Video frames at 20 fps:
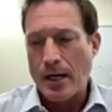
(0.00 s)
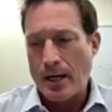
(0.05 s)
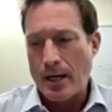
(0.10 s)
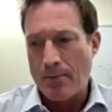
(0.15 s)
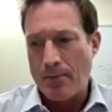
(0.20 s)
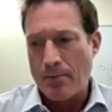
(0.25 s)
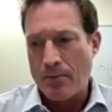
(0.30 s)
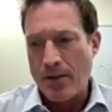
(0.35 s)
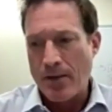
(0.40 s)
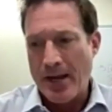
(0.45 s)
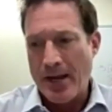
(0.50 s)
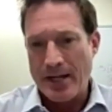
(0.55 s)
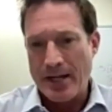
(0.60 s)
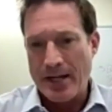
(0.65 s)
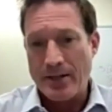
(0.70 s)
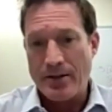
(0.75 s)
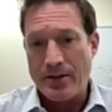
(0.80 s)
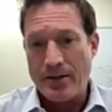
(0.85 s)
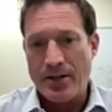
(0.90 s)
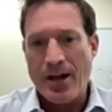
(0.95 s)

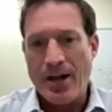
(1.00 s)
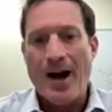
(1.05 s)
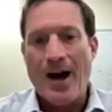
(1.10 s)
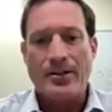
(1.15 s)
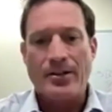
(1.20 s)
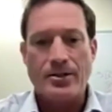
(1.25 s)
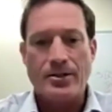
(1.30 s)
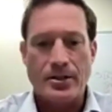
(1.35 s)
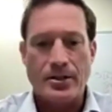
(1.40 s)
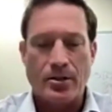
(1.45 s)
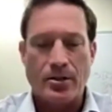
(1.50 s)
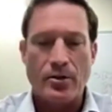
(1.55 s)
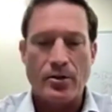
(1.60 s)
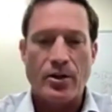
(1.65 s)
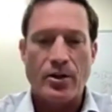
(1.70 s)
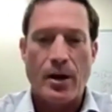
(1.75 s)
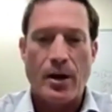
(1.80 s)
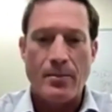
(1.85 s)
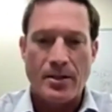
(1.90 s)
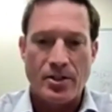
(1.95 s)
And the knowledge,
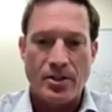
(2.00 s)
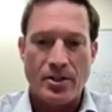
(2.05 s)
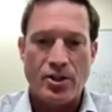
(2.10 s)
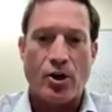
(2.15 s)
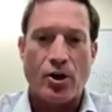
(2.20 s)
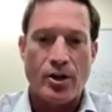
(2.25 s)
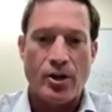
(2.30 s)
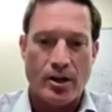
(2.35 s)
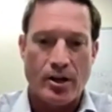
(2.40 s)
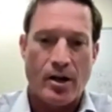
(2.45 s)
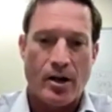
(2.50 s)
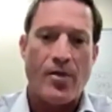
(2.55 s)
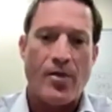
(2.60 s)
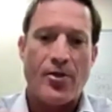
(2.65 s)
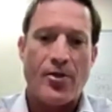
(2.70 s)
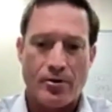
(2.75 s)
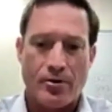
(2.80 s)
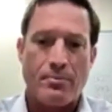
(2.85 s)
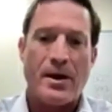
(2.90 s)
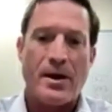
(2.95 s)
you come in starting on
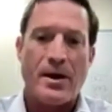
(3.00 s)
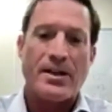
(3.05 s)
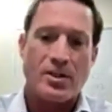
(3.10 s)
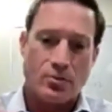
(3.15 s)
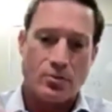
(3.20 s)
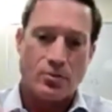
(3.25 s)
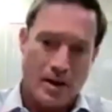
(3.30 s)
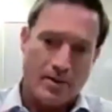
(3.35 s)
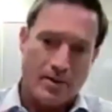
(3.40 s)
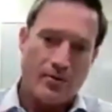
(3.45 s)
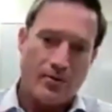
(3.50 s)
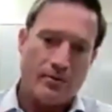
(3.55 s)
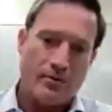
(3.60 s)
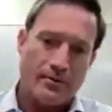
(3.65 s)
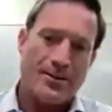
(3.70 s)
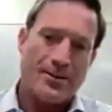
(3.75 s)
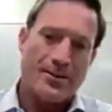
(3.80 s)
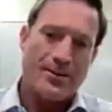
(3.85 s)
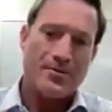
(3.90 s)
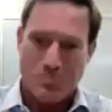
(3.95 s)
third base, rather
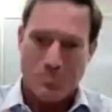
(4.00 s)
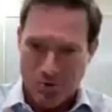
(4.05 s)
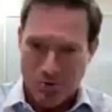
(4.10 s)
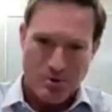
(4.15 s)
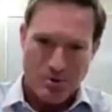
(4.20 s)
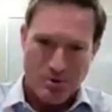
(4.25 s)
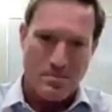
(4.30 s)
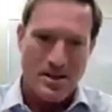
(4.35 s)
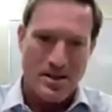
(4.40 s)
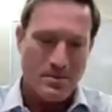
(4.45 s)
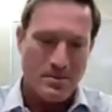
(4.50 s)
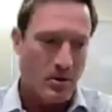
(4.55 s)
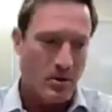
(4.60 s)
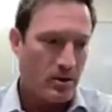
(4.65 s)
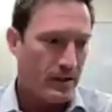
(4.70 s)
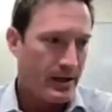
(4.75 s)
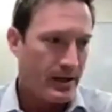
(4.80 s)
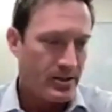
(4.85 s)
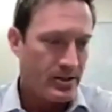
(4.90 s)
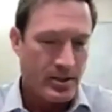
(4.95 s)
use a baseball
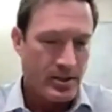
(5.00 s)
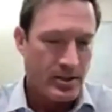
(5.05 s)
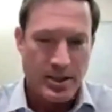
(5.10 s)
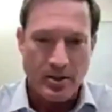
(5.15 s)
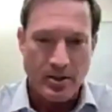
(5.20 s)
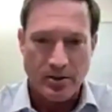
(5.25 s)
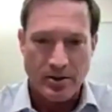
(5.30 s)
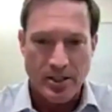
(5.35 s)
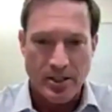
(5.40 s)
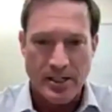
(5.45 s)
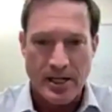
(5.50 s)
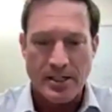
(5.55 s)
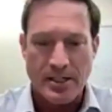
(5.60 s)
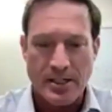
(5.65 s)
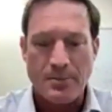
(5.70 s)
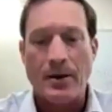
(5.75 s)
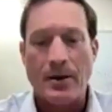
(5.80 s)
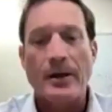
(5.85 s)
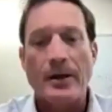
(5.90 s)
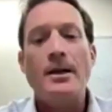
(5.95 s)
analogy here in the States,
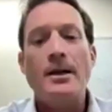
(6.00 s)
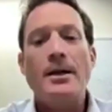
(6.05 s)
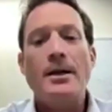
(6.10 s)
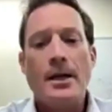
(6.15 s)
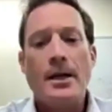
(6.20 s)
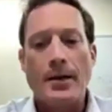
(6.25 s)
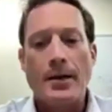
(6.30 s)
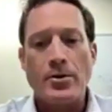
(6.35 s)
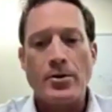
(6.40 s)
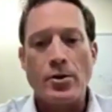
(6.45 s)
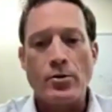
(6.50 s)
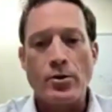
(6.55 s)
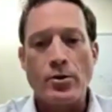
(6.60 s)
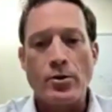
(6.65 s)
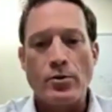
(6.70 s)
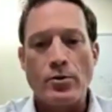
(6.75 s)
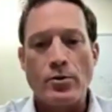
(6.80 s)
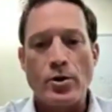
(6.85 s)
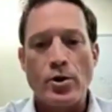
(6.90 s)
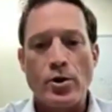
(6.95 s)
but
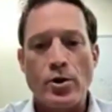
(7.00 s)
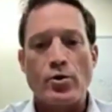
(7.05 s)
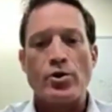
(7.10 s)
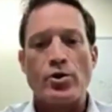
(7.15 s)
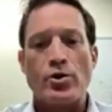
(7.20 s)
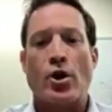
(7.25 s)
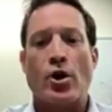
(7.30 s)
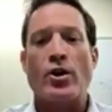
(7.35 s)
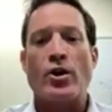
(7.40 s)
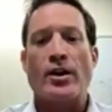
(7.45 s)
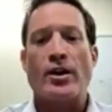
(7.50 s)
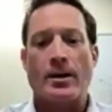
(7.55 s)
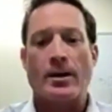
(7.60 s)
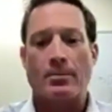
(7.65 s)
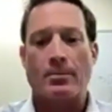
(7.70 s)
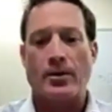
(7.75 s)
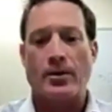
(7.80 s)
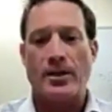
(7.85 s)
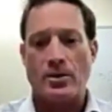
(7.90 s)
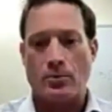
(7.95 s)
you start at a
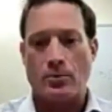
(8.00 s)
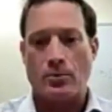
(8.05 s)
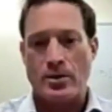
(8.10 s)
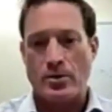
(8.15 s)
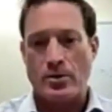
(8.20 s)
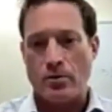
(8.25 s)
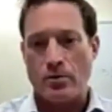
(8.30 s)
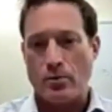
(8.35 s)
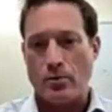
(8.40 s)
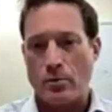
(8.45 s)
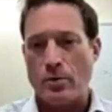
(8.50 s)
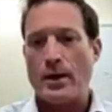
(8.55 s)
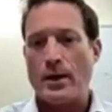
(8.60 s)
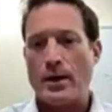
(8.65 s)
place when you